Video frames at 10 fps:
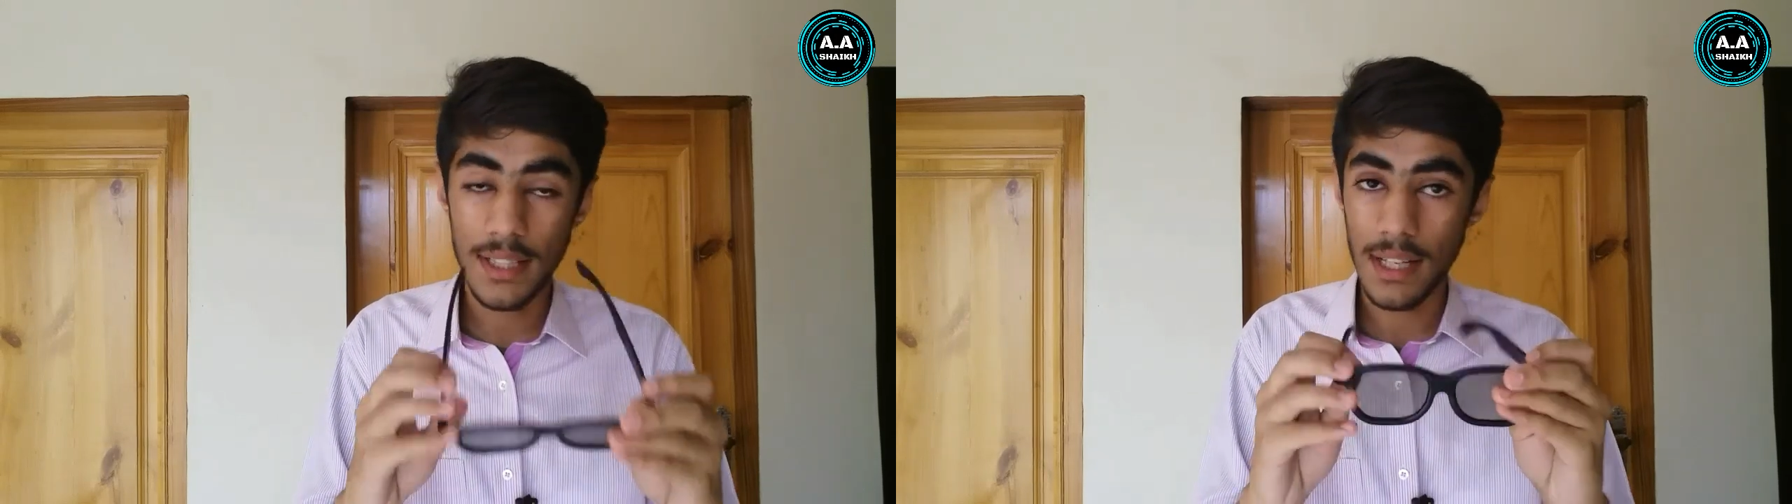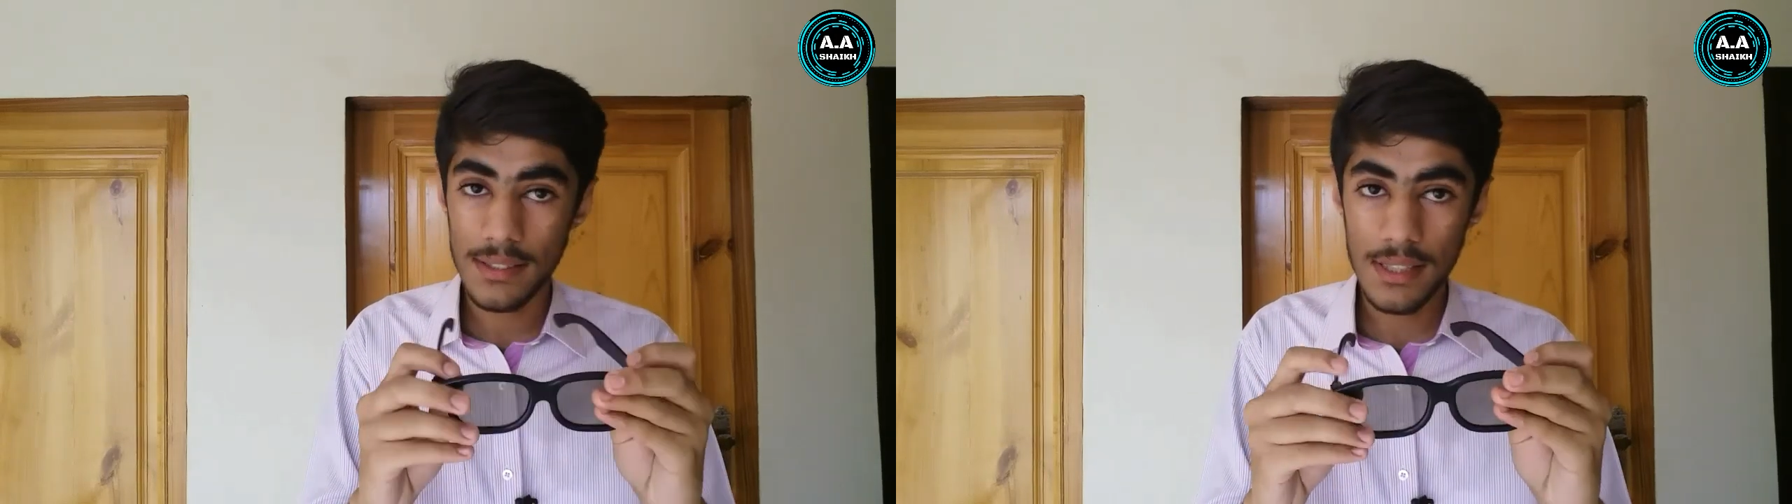
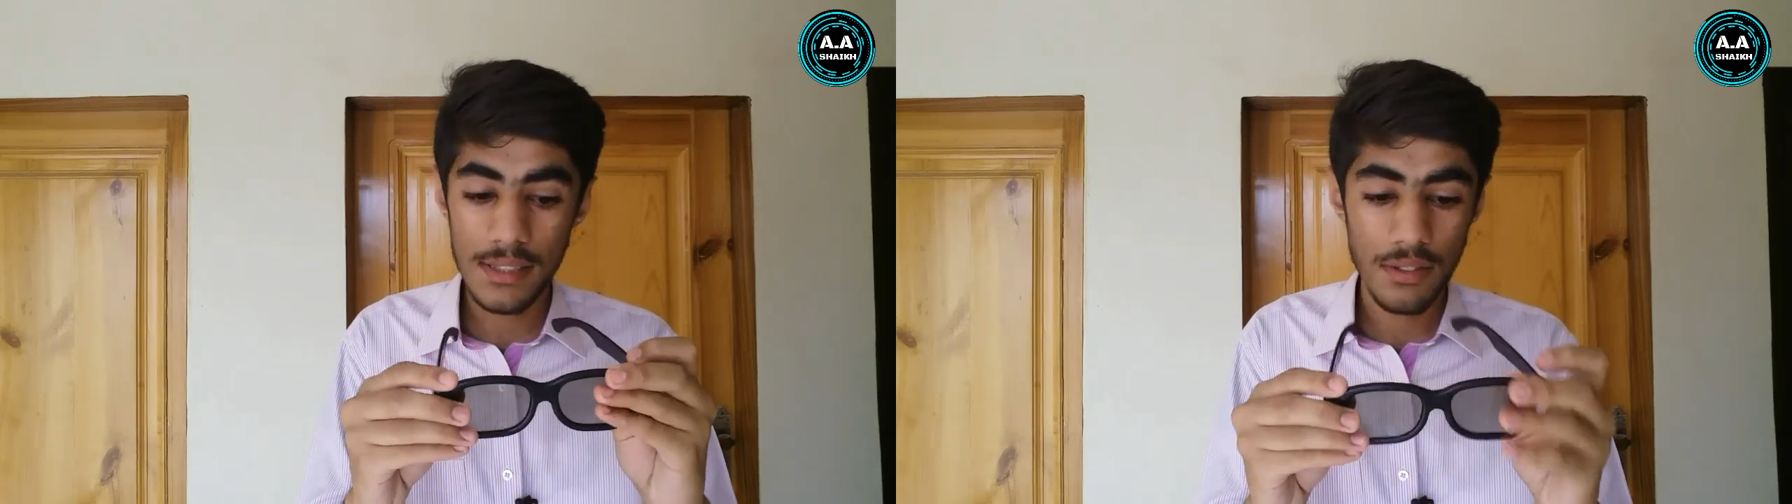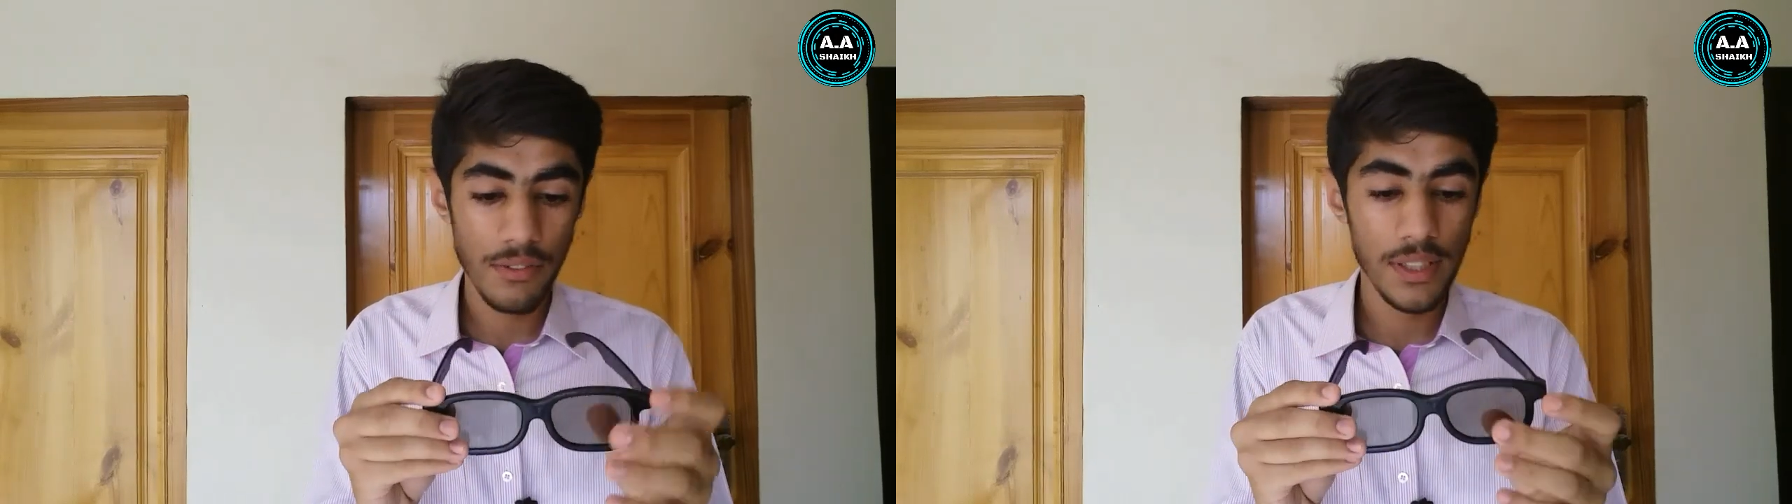
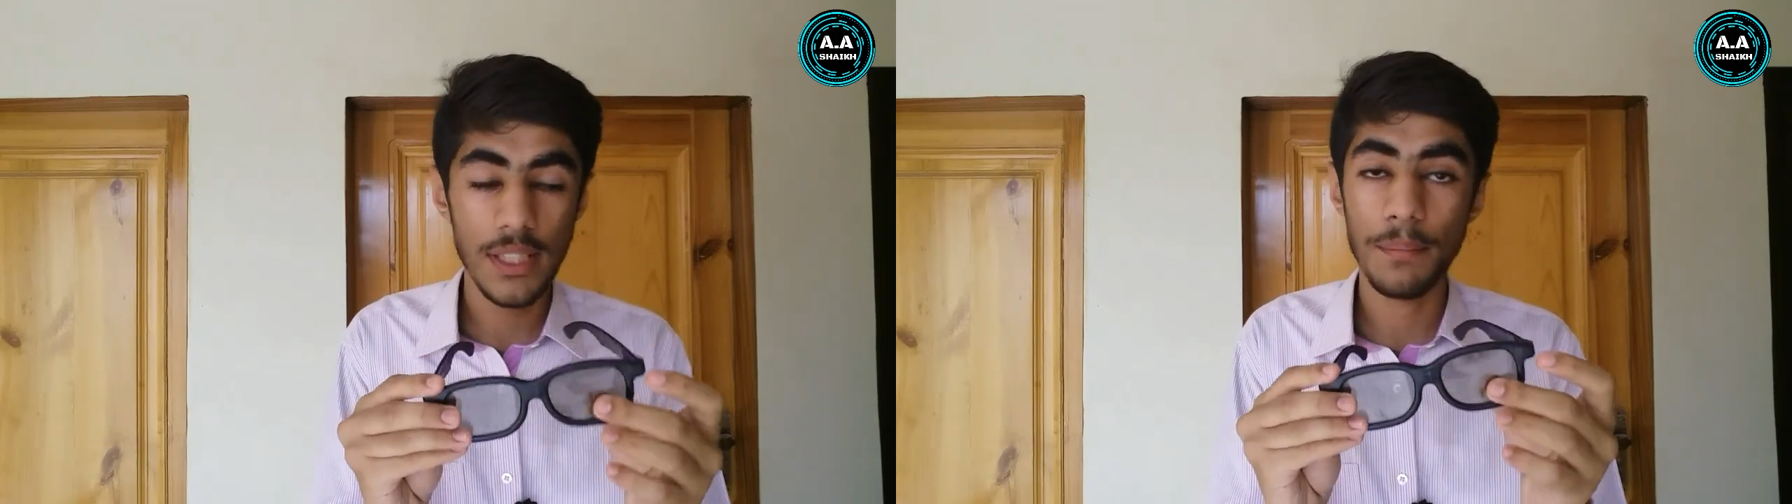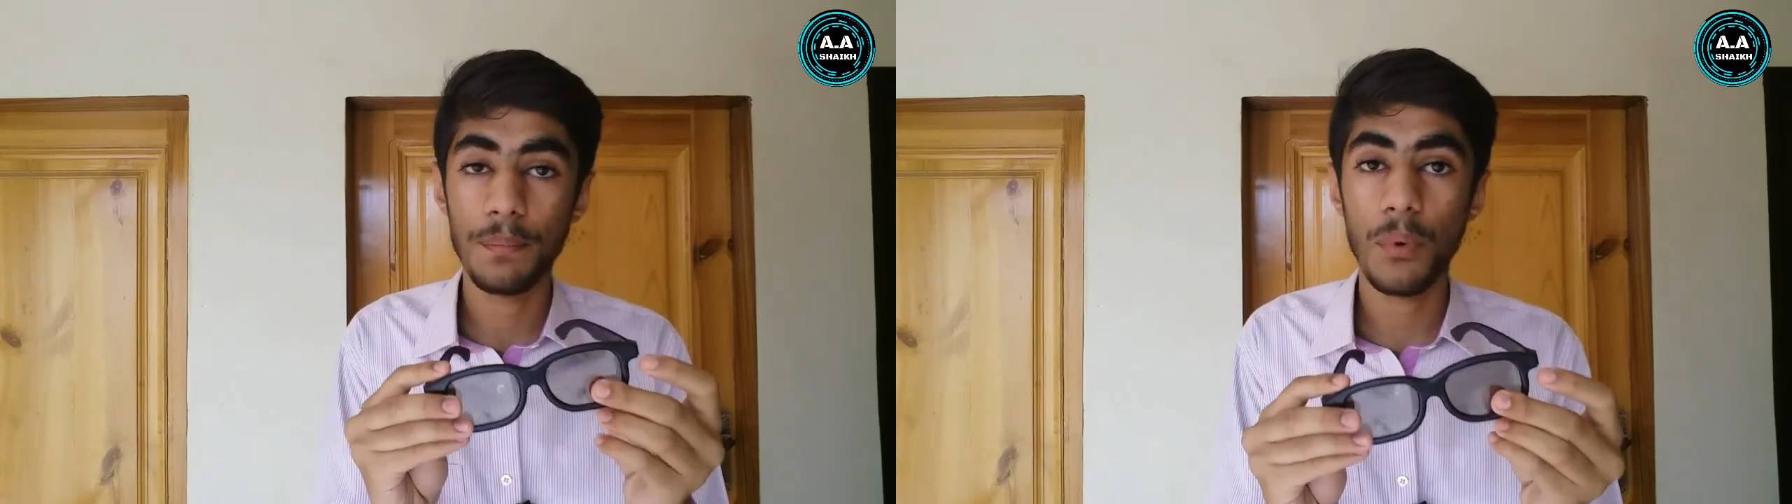glasses with
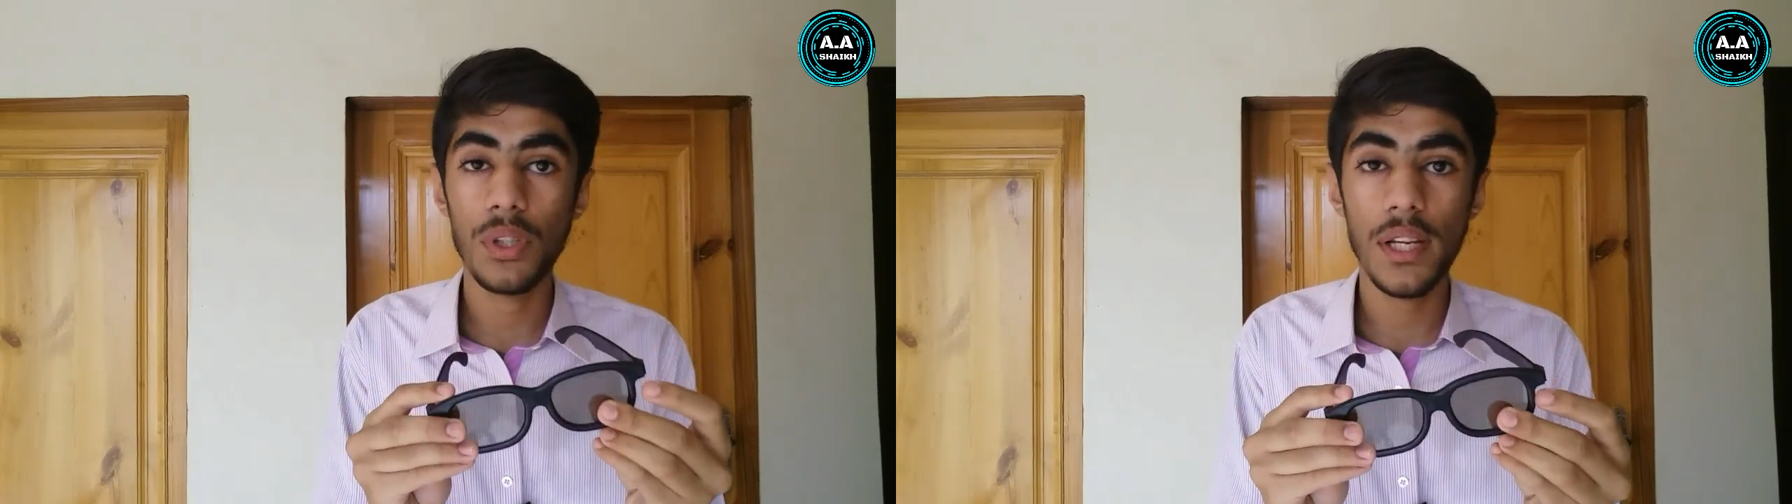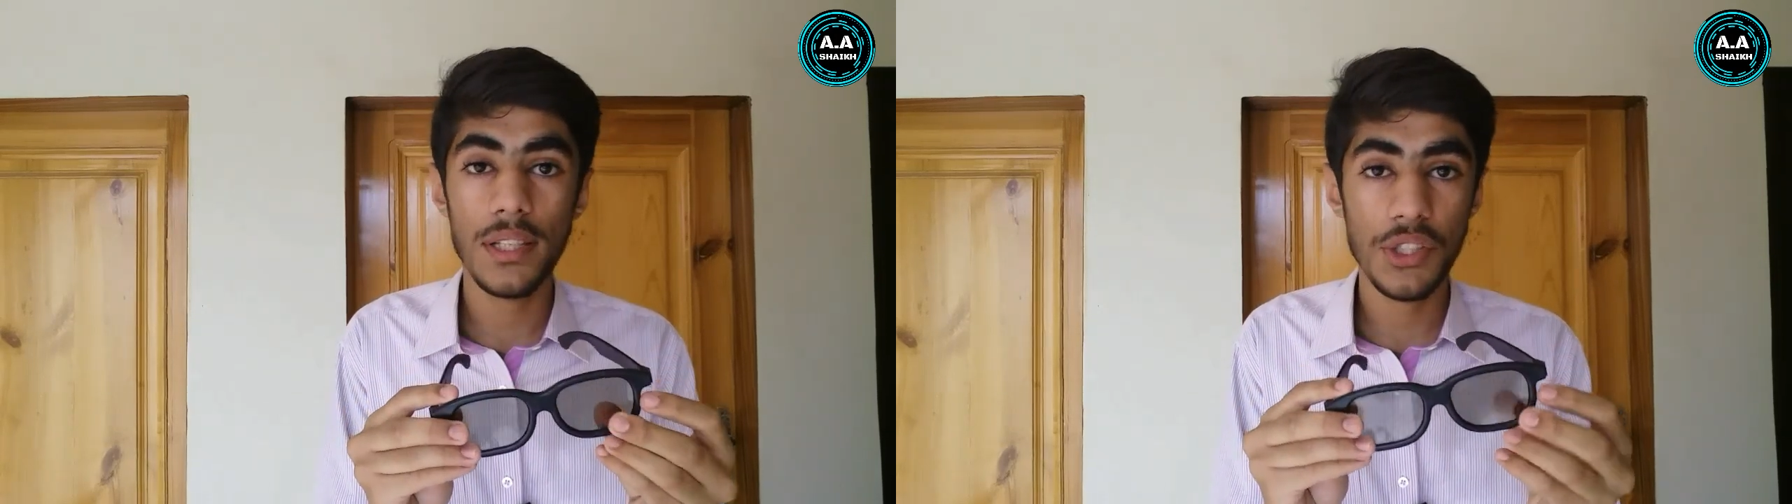the
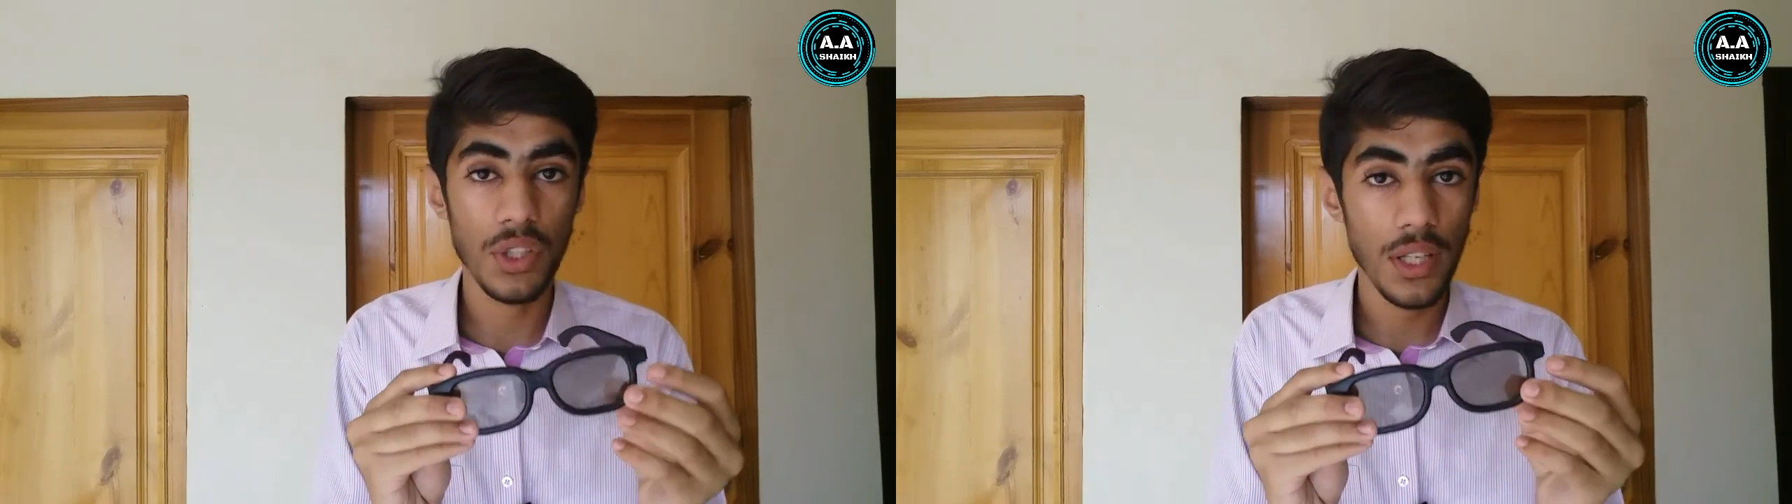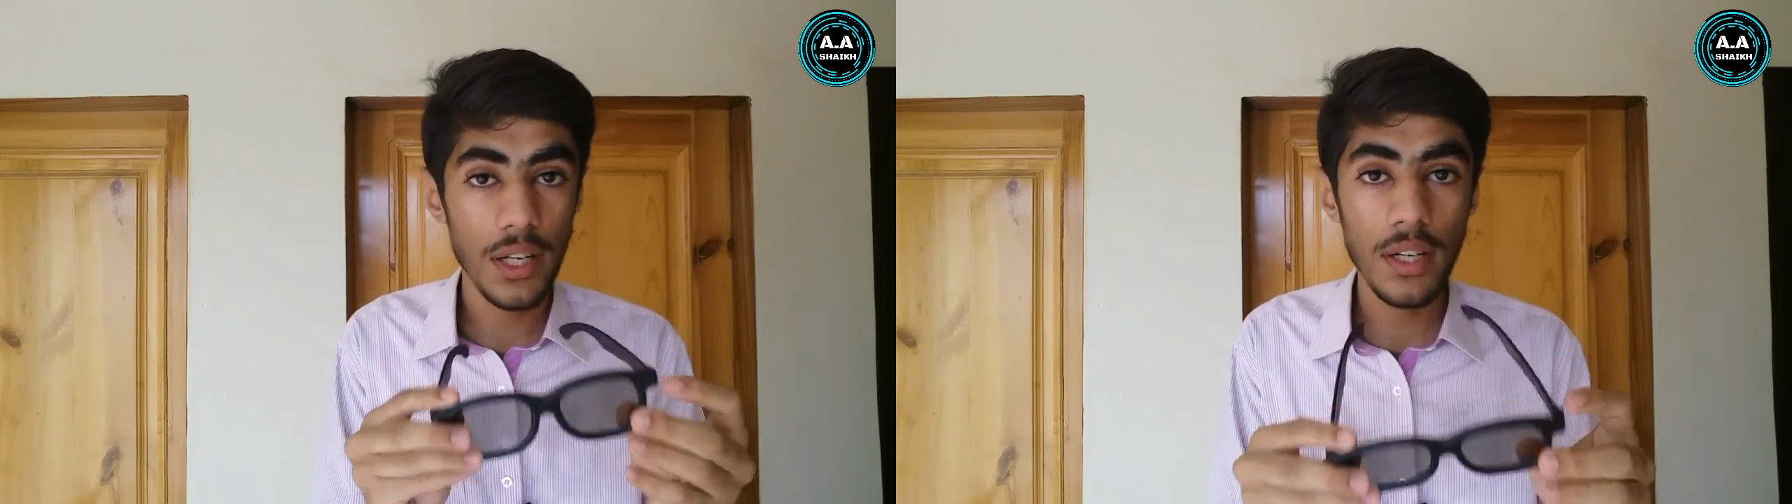
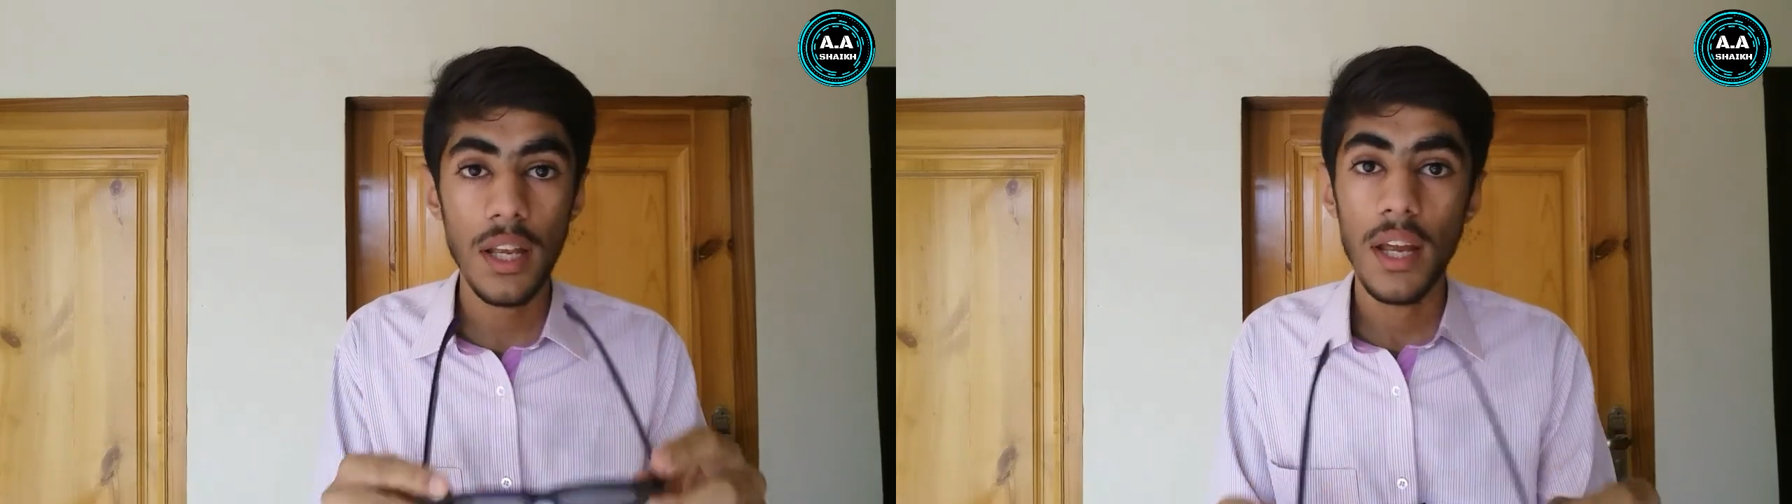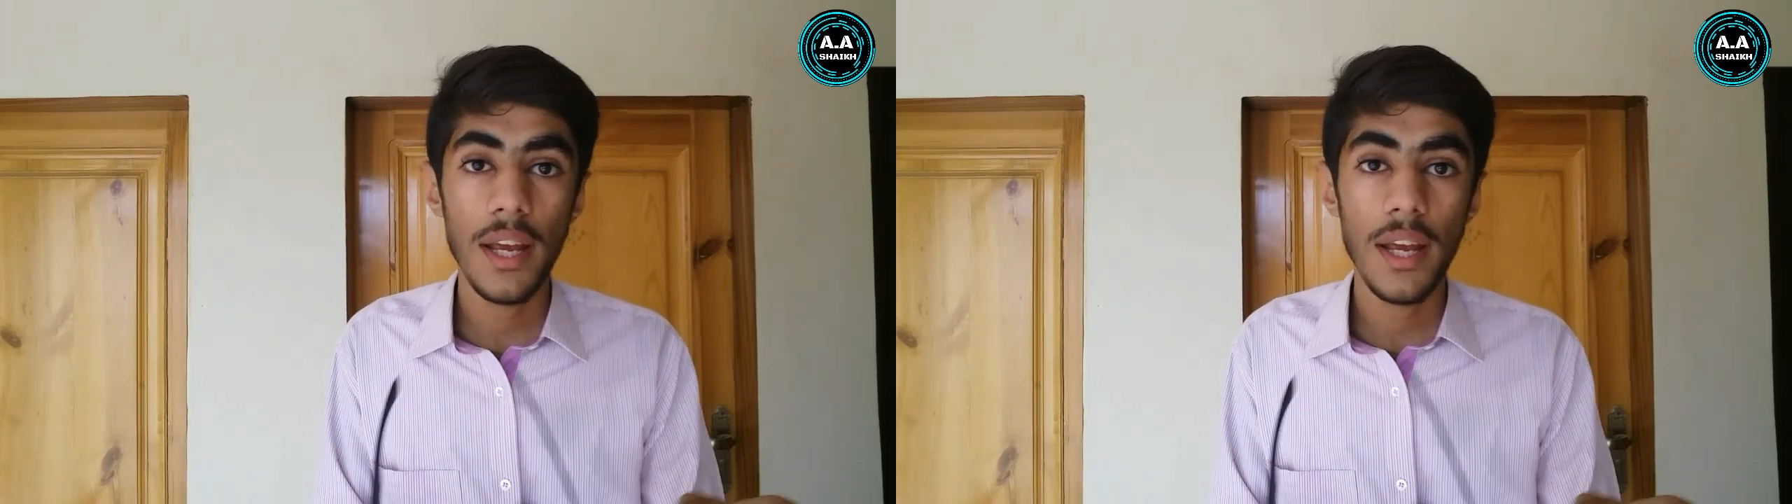polarization layer,